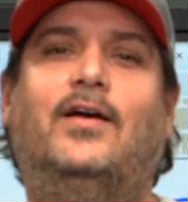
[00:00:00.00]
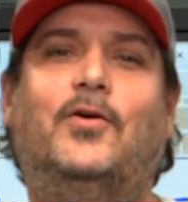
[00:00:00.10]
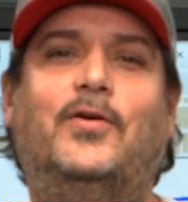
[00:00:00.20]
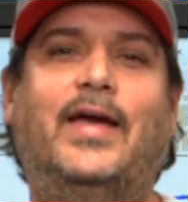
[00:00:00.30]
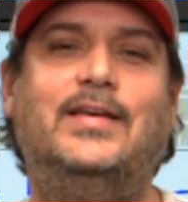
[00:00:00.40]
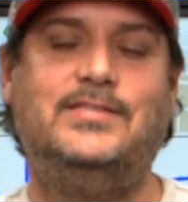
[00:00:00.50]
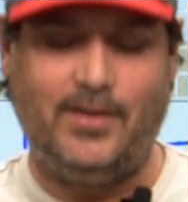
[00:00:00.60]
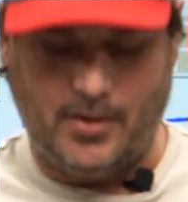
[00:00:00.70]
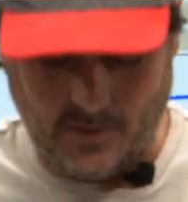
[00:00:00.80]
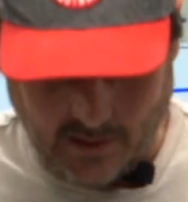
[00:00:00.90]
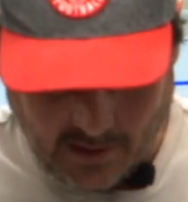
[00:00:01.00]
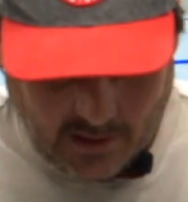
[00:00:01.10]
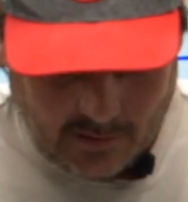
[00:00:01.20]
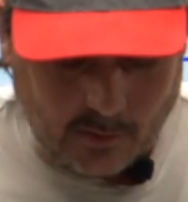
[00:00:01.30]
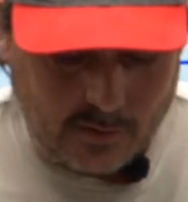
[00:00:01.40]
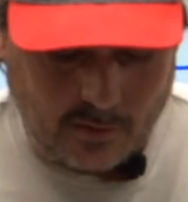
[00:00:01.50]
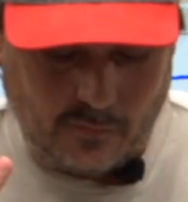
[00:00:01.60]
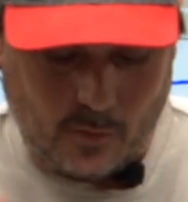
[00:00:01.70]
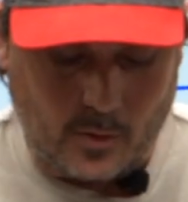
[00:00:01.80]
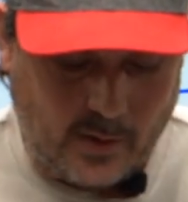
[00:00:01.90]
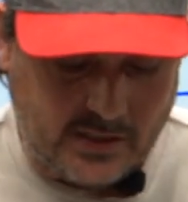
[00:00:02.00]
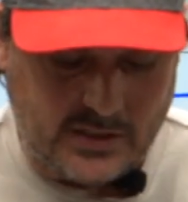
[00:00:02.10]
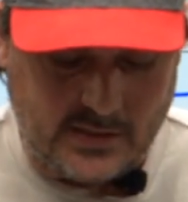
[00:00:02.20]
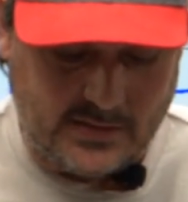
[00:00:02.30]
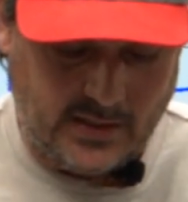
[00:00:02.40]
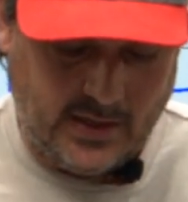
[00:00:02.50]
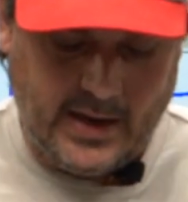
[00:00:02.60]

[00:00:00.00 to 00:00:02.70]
Okay, so those are the four questions.